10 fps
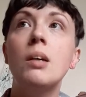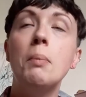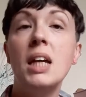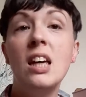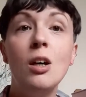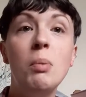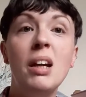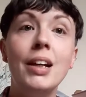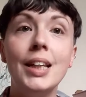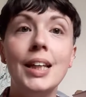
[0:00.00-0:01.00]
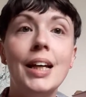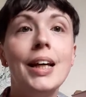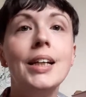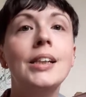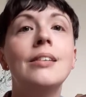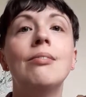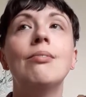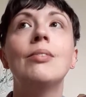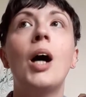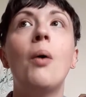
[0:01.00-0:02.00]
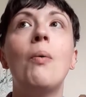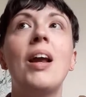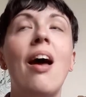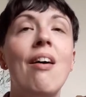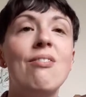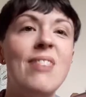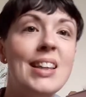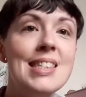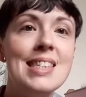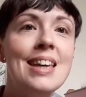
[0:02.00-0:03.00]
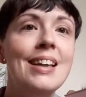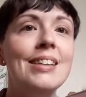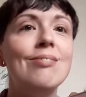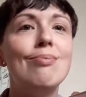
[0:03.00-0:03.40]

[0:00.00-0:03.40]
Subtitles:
pick it up here and there when I fancy it.